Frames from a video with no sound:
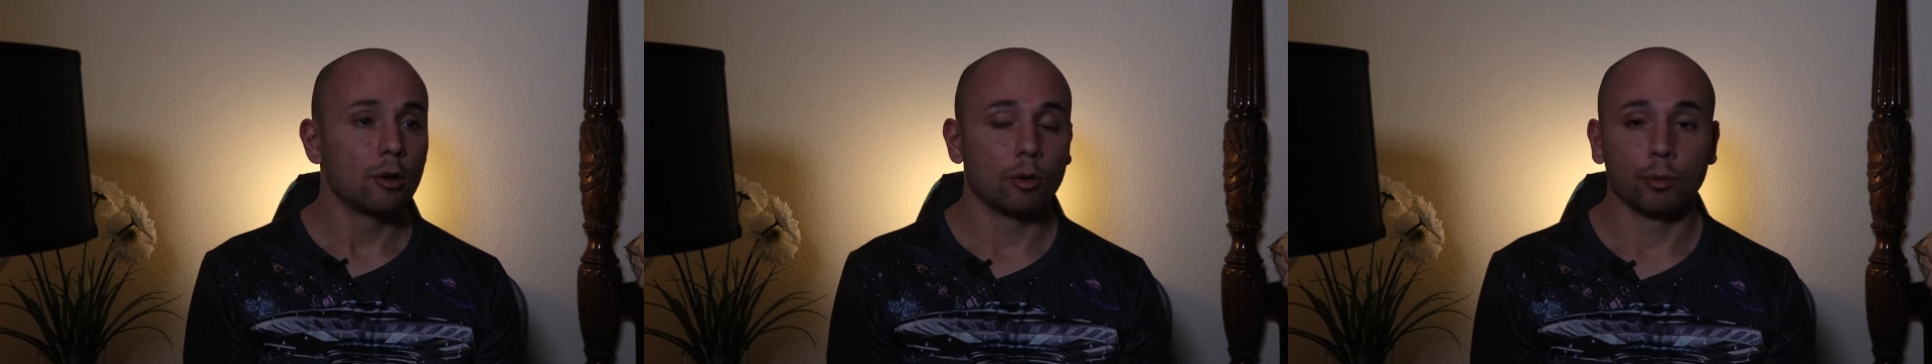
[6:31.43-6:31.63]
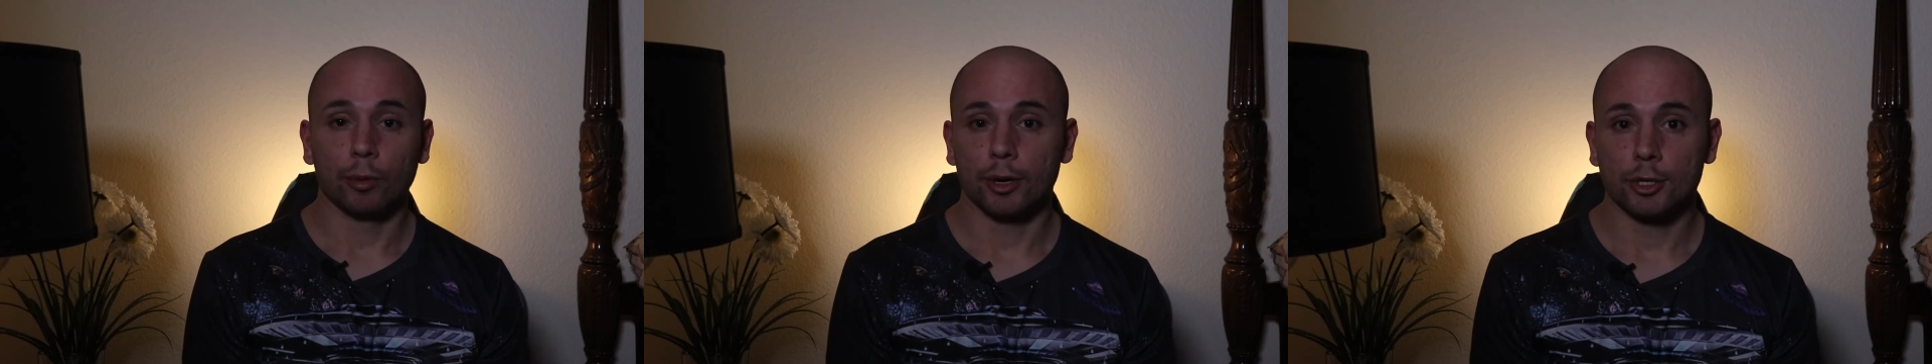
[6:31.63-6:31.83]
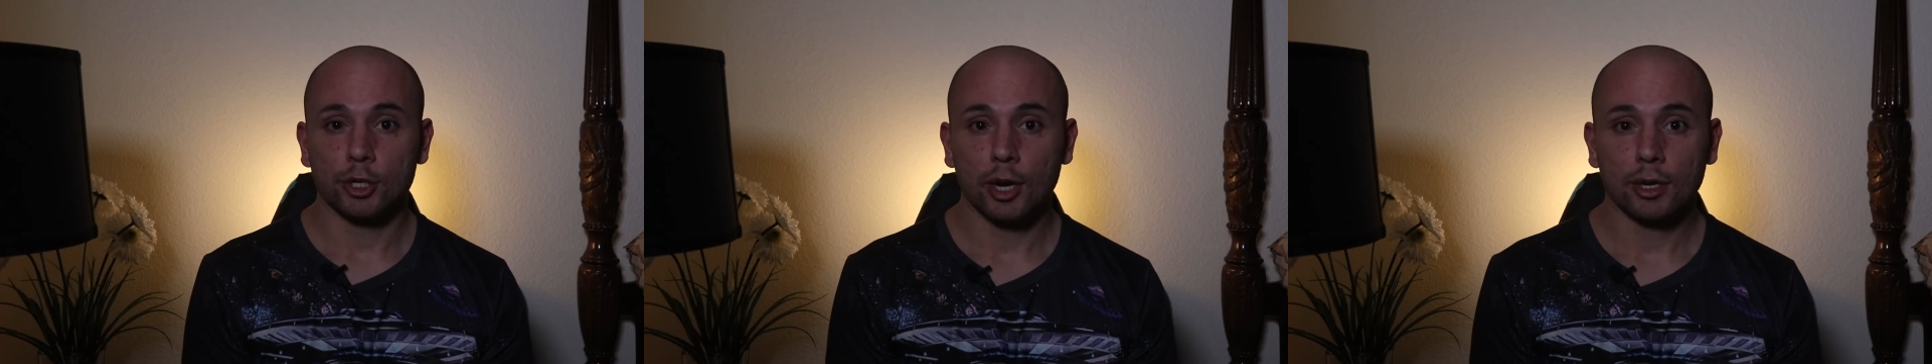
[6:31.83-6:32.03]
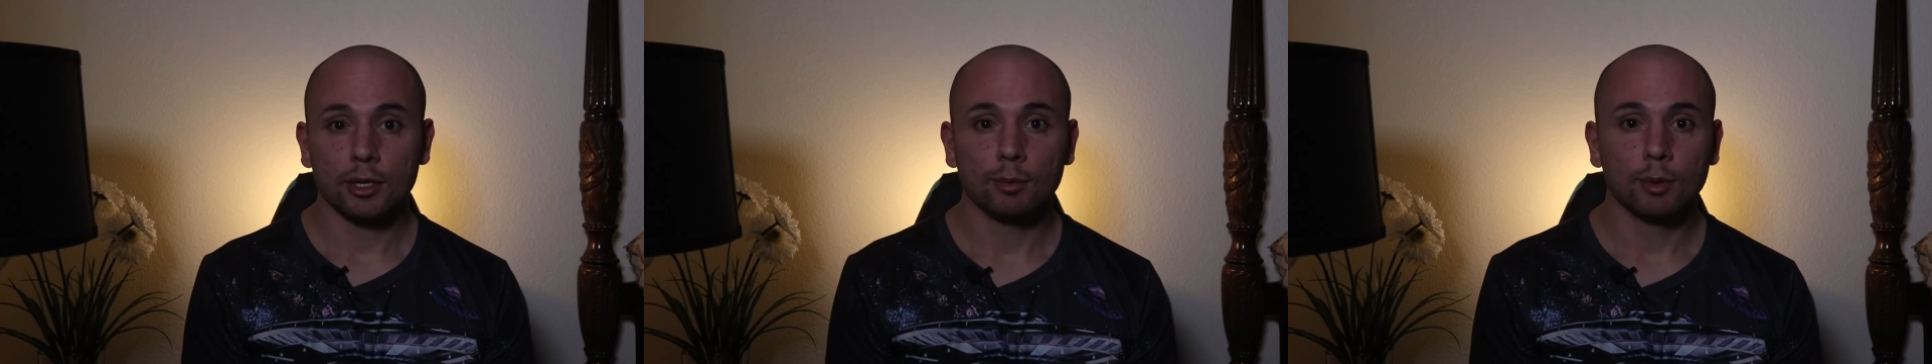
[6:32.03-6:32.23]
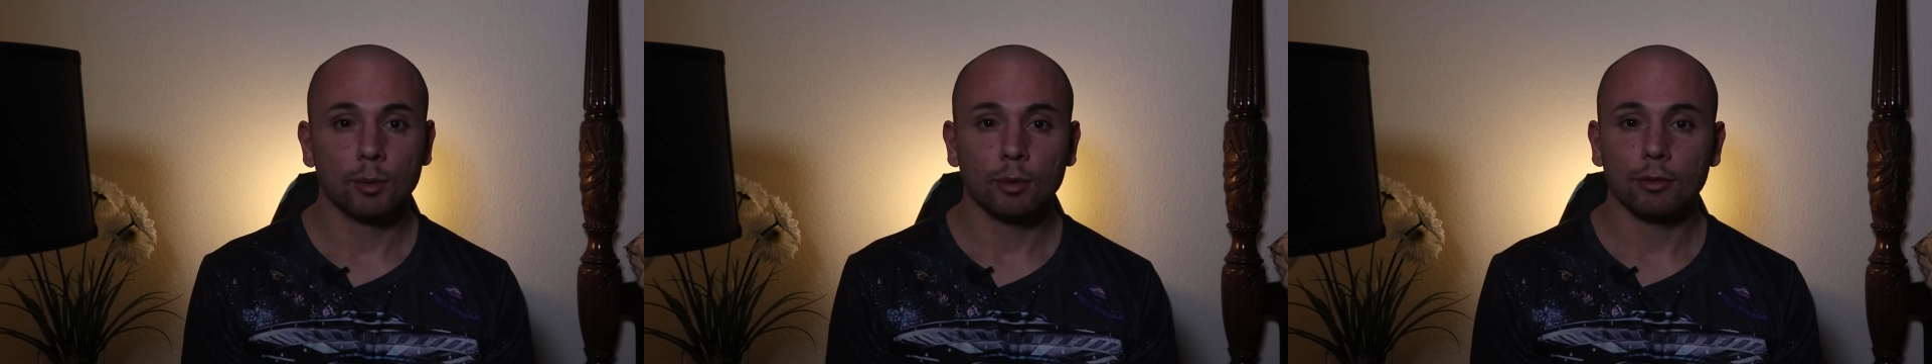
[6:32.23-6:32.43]
or would have
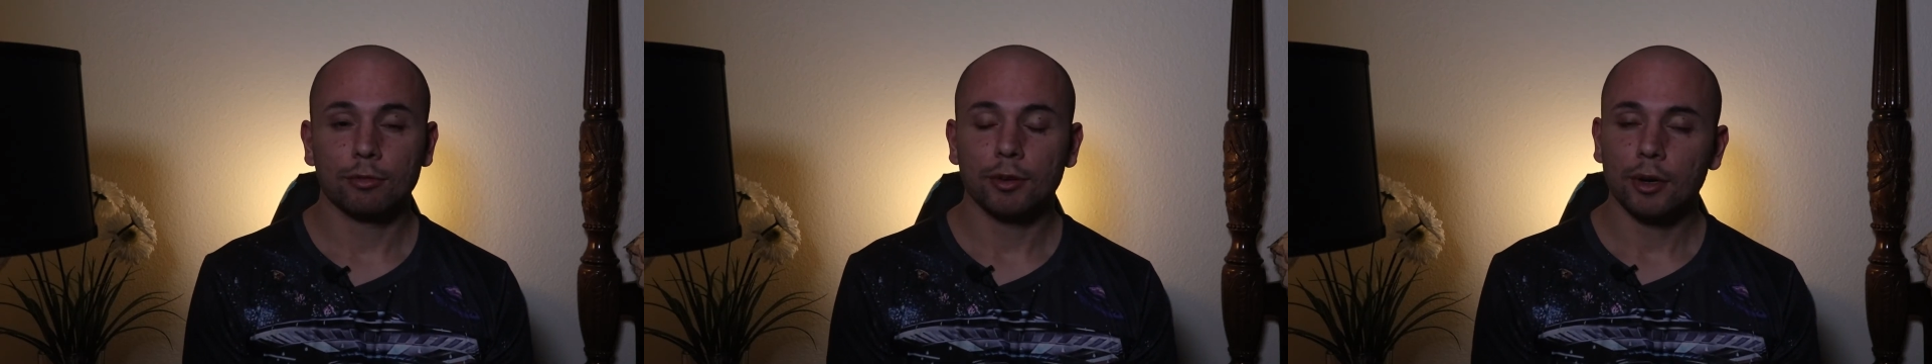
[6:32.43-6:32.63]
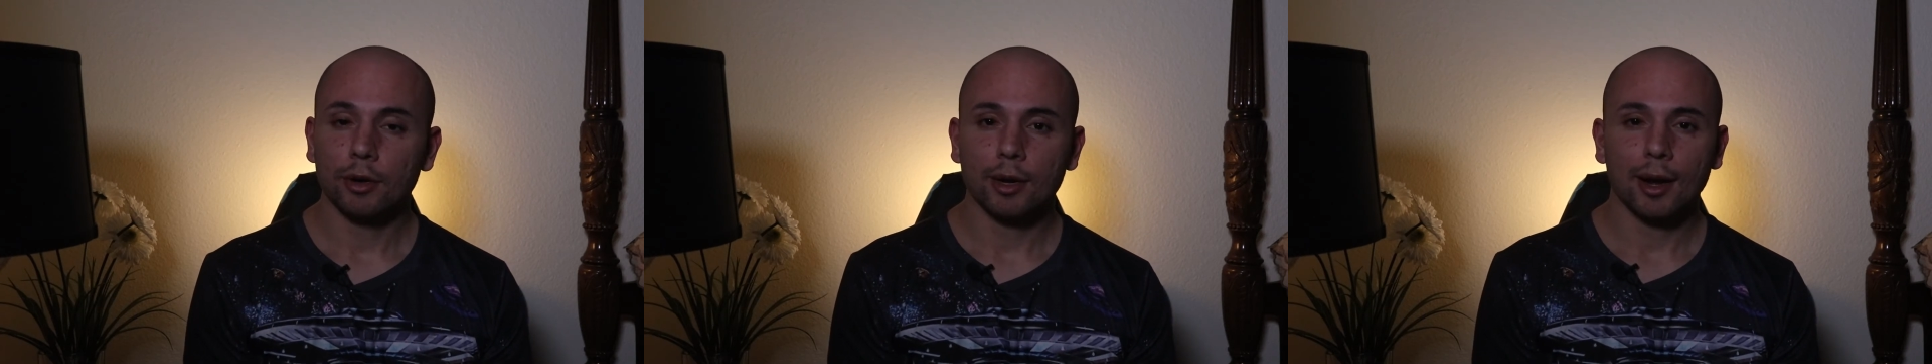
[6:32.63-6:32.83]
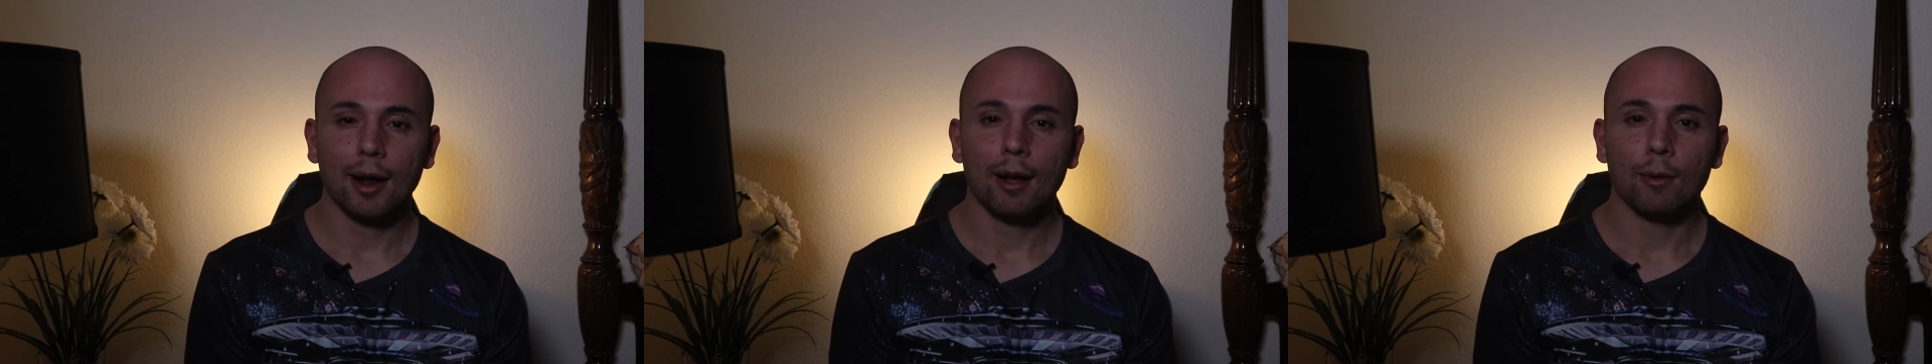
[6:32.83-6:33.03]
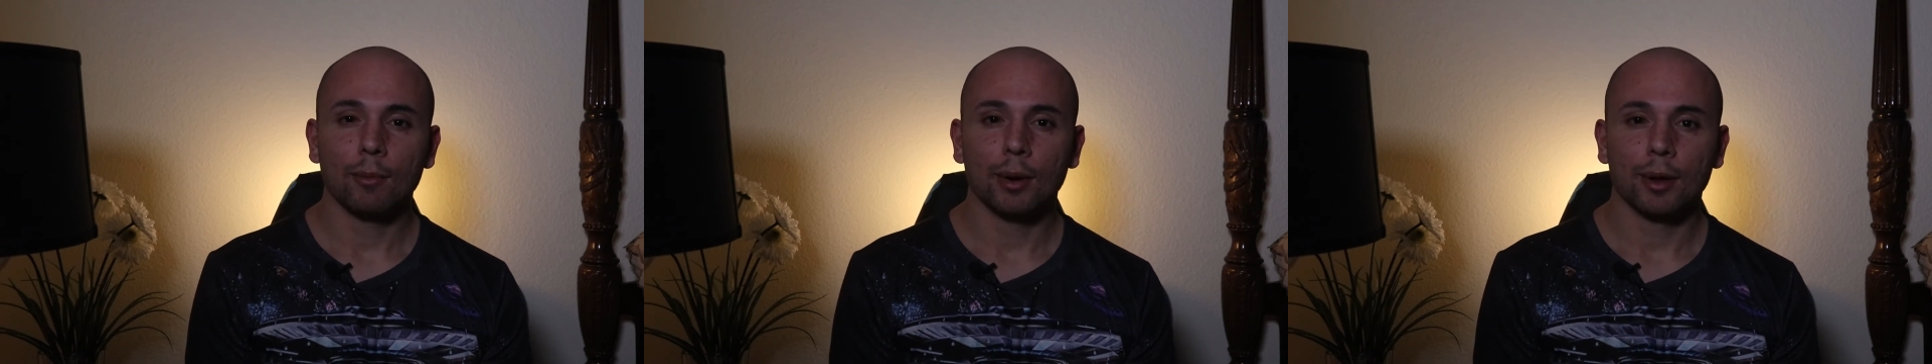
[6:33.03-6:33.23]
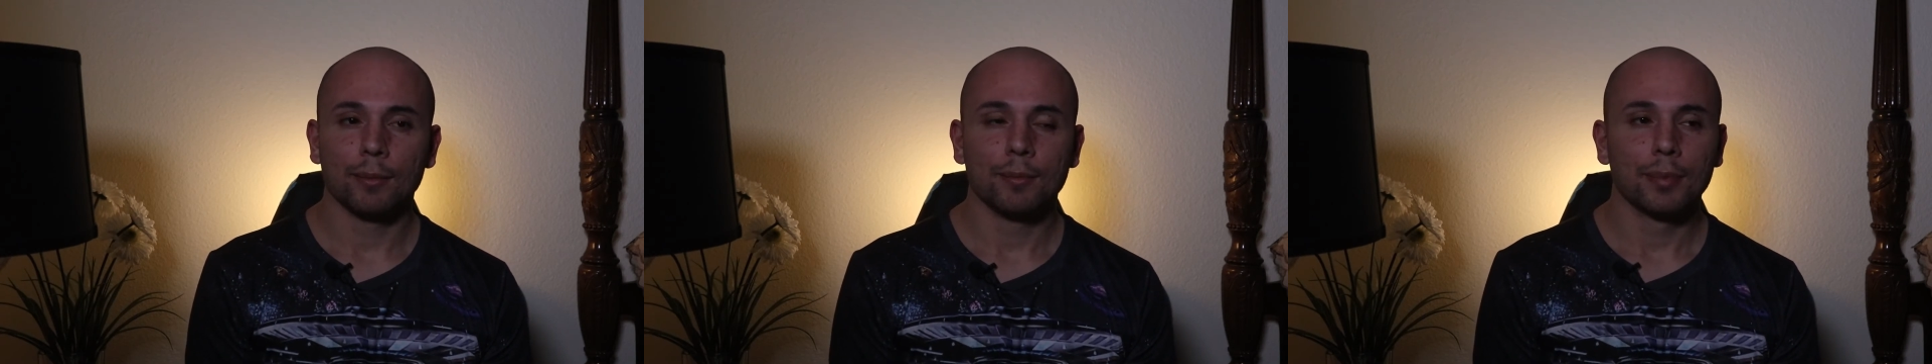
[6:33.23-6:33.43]
checked him. He would have figured it out,
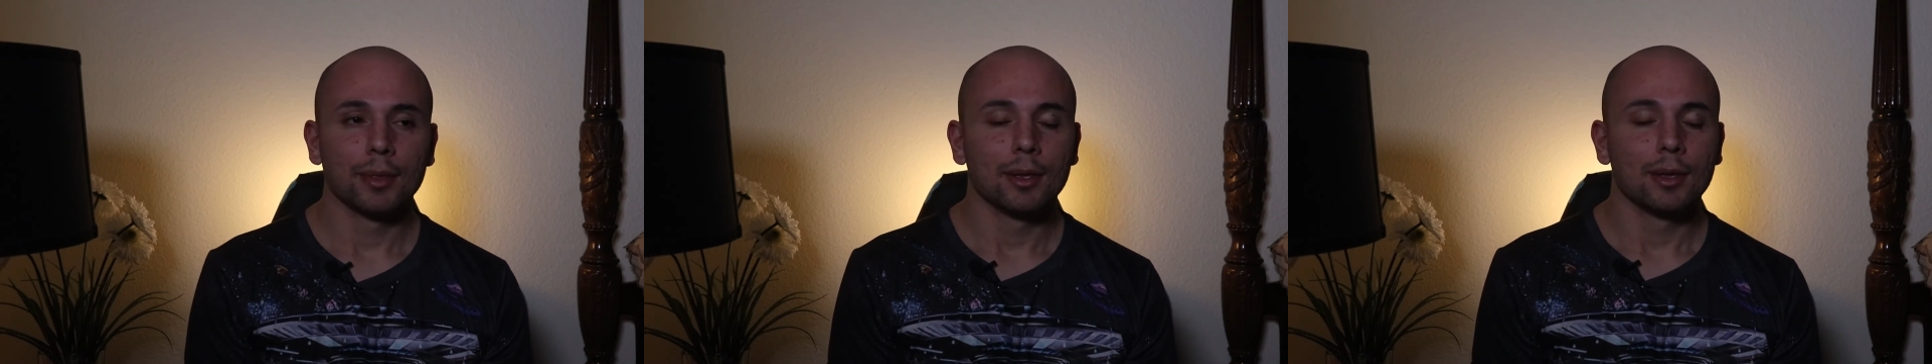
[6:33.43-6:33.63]
but